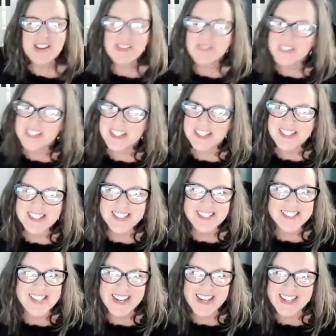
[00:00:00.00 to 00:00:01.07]
We're just
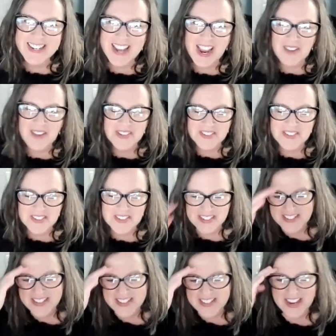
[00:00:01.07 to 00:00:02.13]
excited to have you
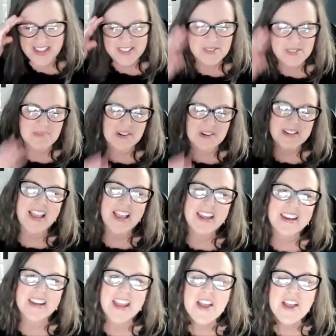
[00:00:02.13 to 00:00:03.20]
here today. Super
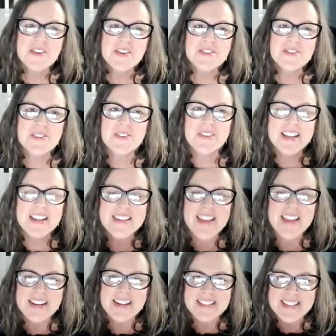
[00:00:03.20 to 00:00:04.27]
excited. So,
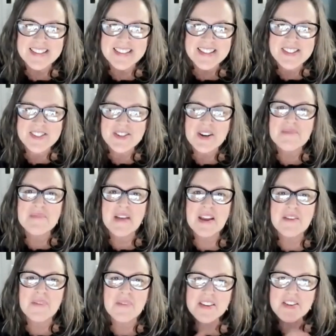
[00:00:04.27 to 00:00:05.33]
Natalie, let's start
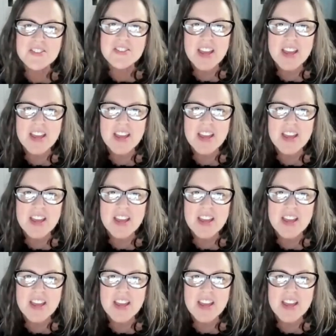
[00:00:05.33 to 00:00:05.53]
by why don't you